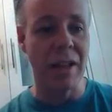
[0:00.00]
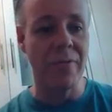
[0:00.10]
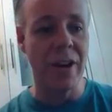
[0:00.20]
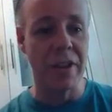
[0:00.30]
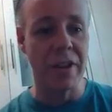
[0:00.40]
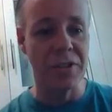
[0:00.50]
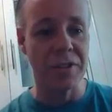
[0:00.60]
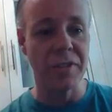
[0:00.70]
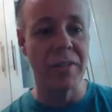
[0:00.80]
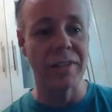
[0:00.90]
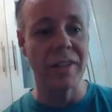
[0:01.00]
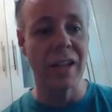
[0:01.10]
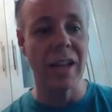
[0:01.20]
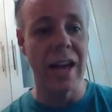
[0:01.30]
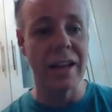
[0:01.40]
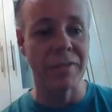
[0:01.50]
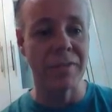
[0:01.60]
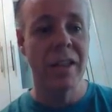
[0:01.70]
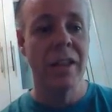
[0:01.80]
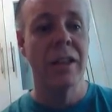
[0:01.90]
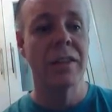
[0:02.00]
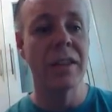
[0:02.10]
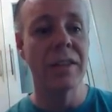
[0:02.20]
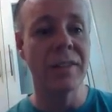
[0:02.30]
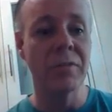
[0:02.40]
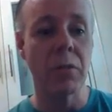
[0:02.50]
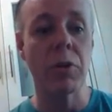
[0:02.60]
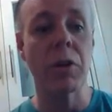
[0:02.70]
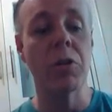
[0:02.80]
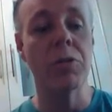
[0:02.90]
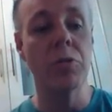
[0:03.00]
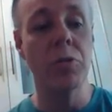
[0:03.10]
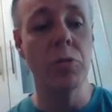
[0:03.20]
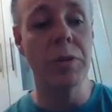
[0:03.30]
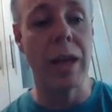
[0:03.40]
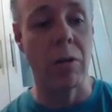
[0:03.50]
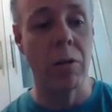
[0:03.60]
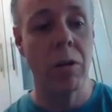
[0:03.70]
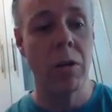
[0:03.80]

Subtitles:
and variations of lexical items. This is what we're going to do now.